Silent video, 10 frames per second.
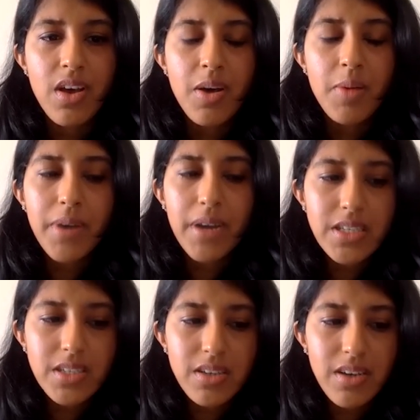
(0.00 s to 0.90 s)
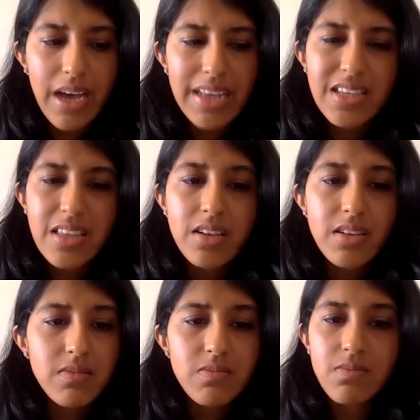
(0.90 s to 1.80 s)
But I'd say
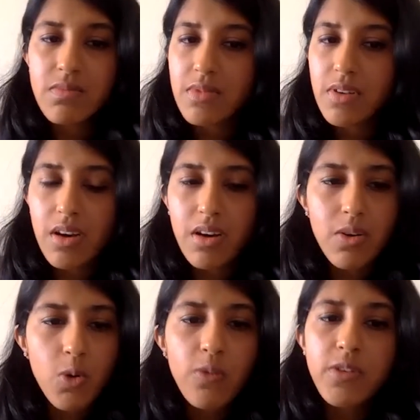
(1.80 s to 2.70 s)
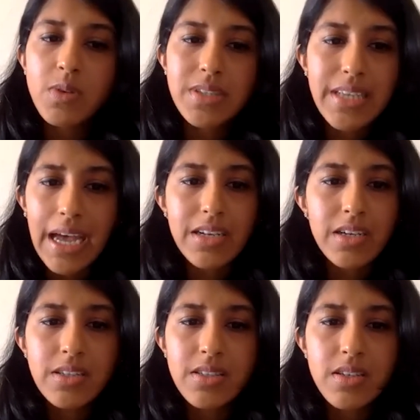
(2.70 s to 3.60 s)
that COVID was a
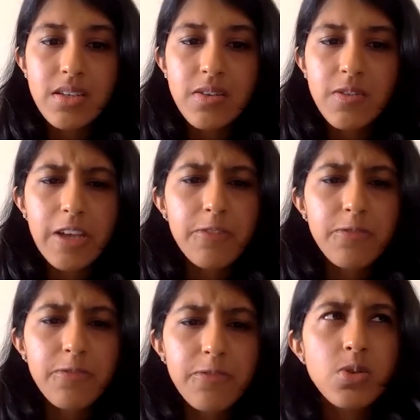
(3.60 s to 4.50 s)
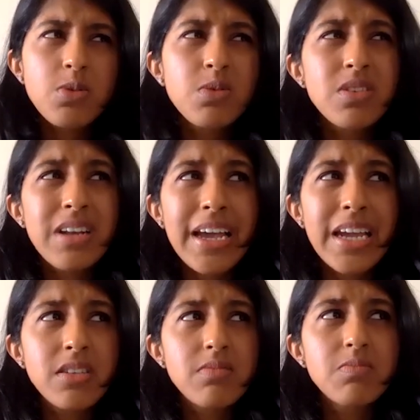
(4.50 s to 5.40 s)
catalyst. Like for those who
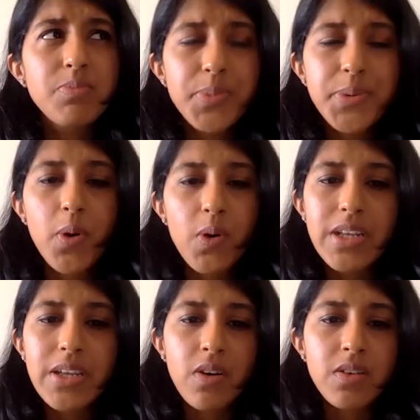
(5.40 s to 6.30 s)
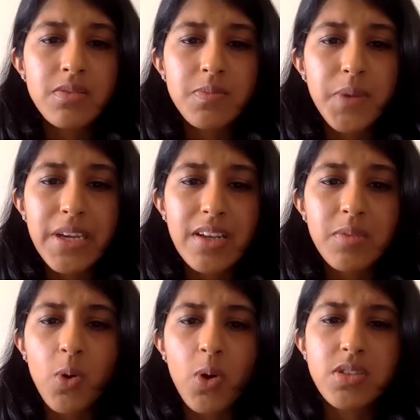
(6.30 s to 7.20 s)
rely purely on brick
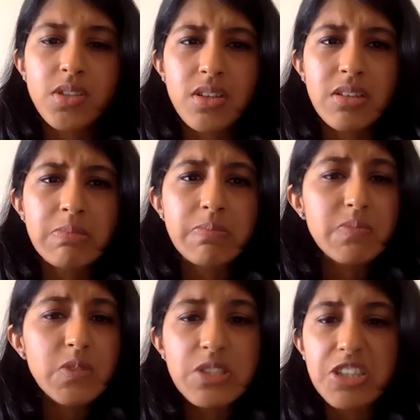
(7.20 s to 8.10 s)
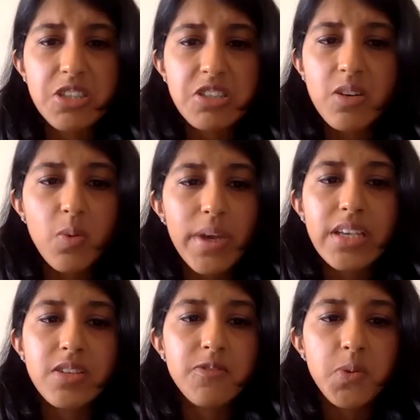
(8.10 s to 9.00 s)
and mortar, traditional
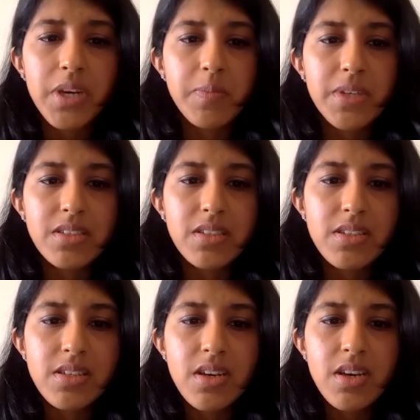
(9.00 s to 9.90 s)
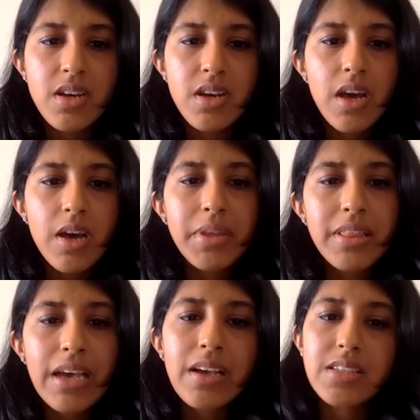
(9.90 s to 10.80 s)
ways of doing business, I mean,
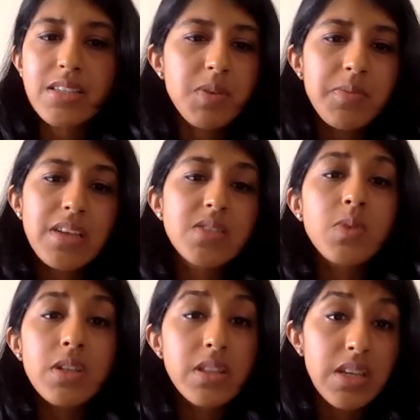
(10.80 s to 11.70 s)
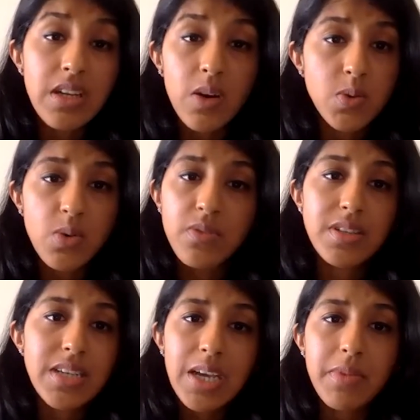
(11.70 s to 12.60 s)
their customer base will thin out over
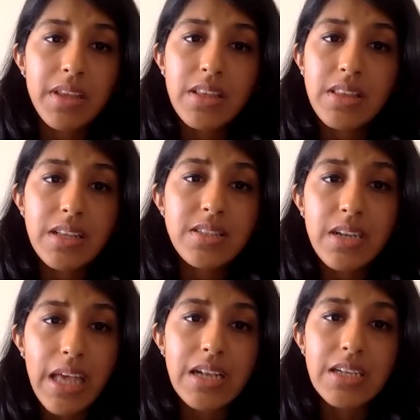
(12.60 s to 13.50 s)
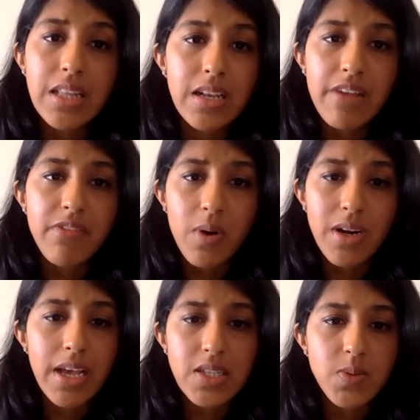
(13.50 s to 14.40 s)
time. I think that's a reality that everyone
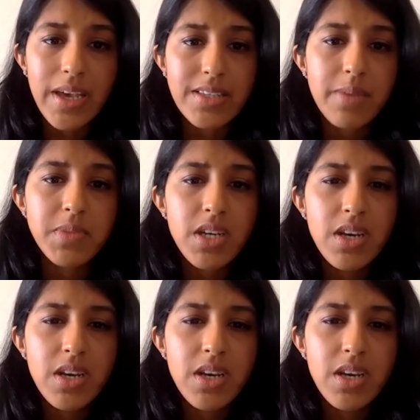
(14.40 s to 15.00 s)
has to accept.